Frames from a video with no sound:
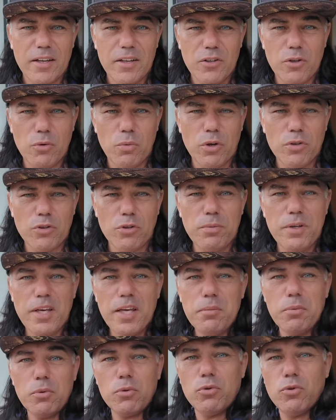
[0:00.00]
You want to be
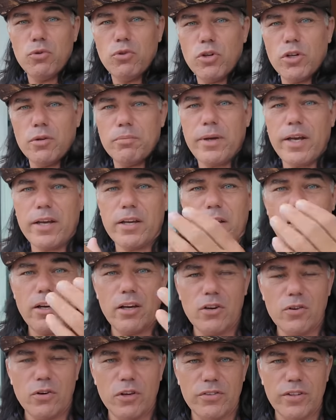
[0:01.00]
able to turn back
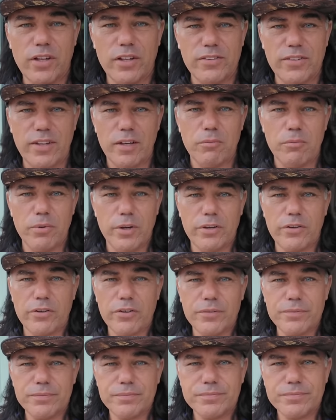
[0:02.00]
across that same
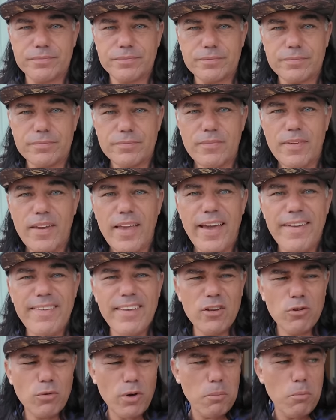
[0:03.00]
bridge. And
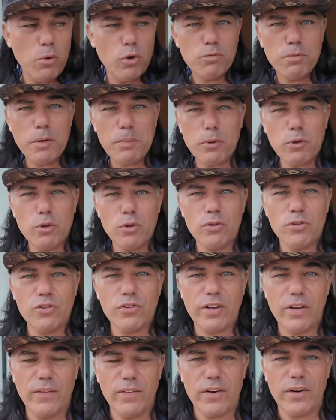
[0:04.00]
that is why most people don't
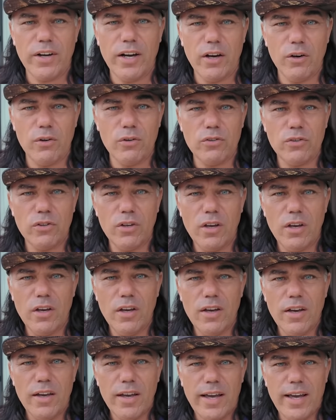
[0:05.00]
sell their house
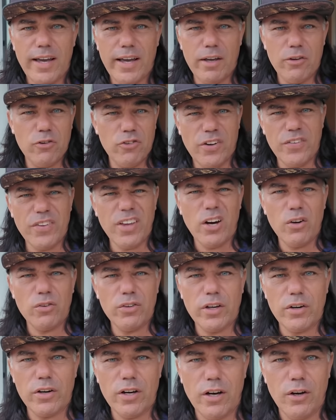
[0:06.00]
and rent out
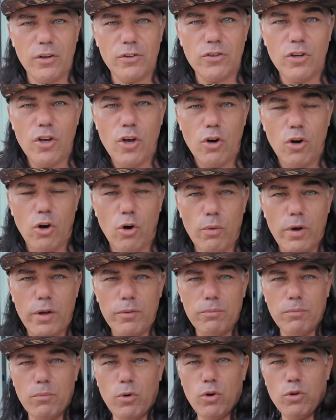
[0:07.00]
their house, or
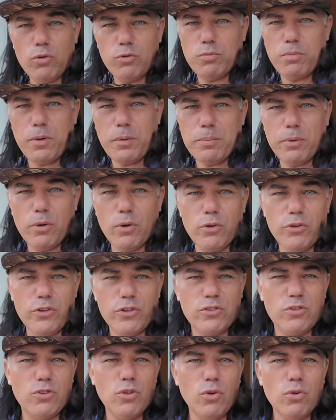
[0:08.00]
when most people
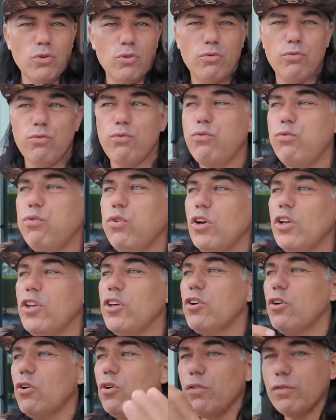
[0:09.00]
just don't
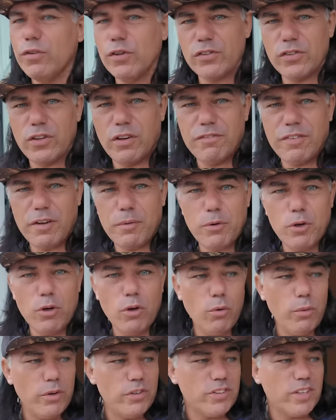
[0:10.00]
fully go for something but
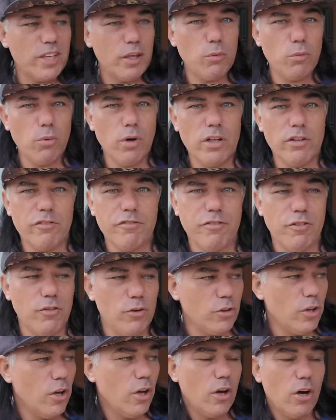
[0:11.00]
always keep one
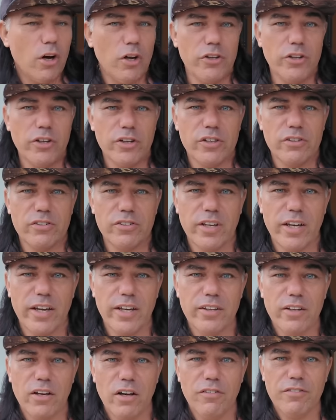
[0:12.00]
foot on the other
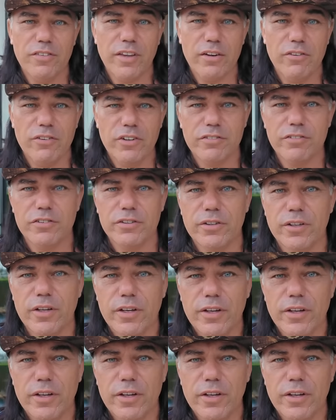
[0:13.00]
side of that river.